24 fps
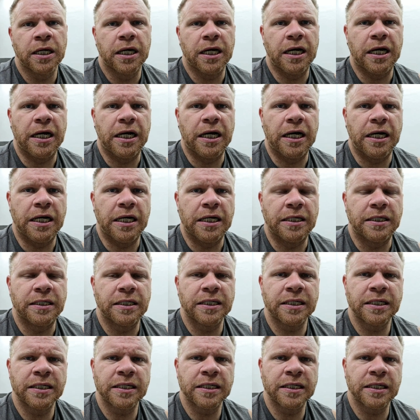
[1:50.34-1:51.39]
Uh,
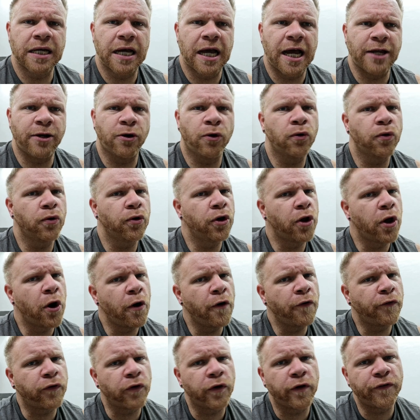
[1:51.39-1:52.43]
I don't
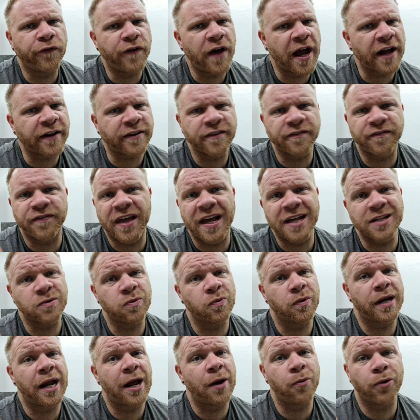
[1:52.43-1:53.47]
know for a fact that that's
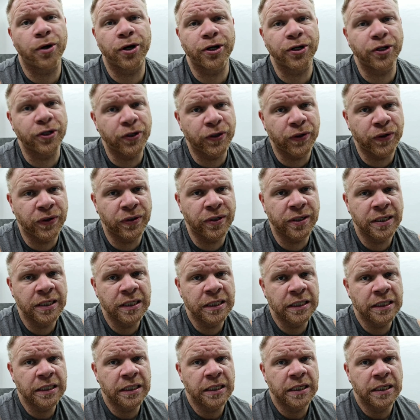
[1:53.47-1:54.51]
what I want to do.
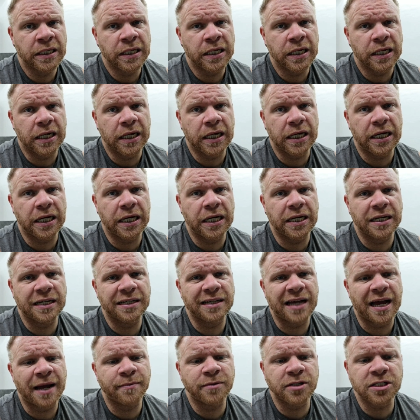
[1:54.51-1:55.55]

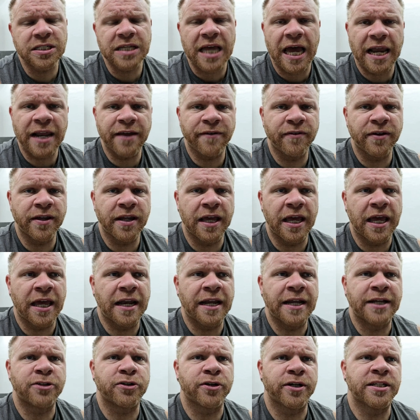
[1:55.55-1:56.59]
Uh, I'm just kind of in,
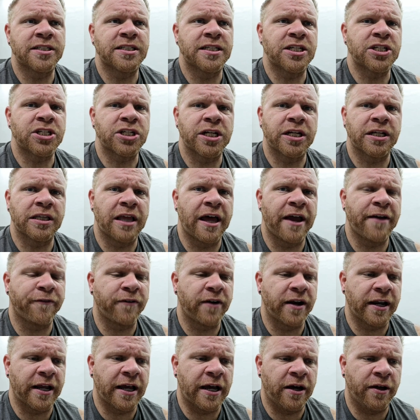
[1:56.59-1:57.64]
a transition in life
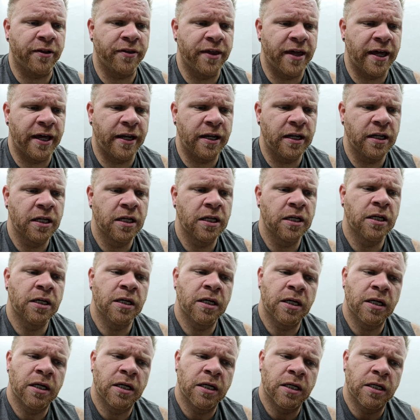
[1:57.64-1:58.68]
right now that
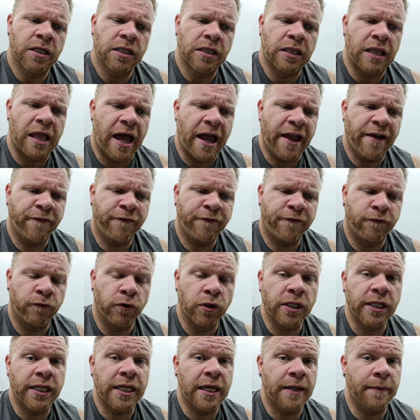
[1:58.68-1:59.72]
life
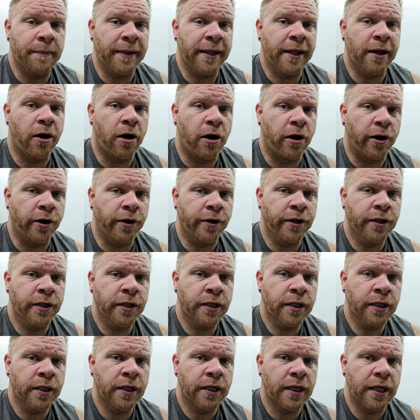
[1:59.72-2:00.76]
really hit me hard
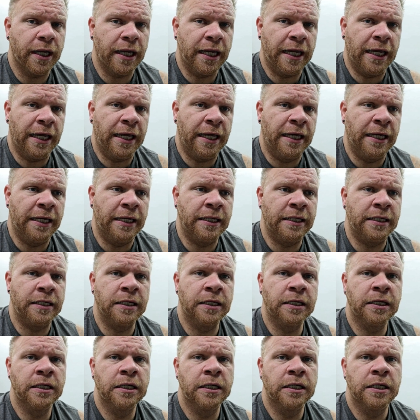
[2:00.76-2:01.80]

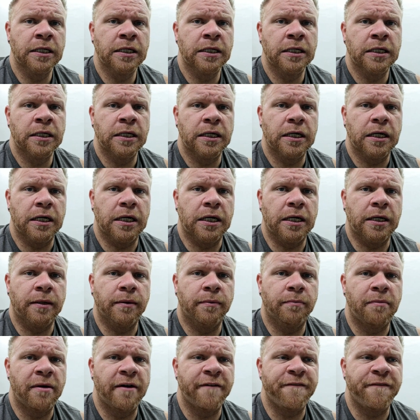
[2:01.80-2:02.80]
and um,